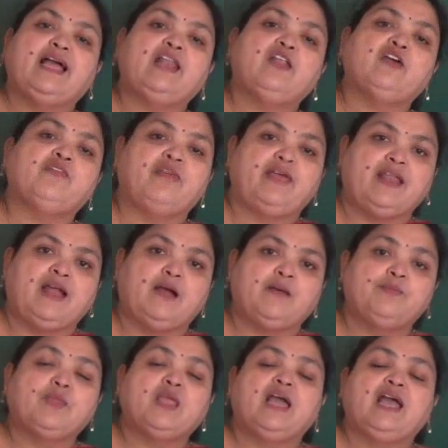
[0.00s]
aloe vera.
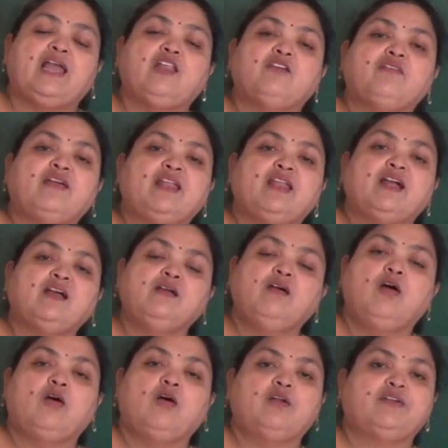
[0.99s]
Aloe vera
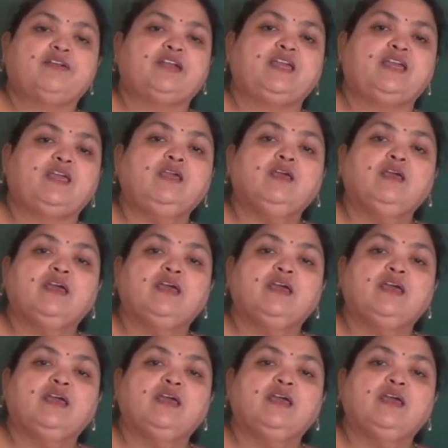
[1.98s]
already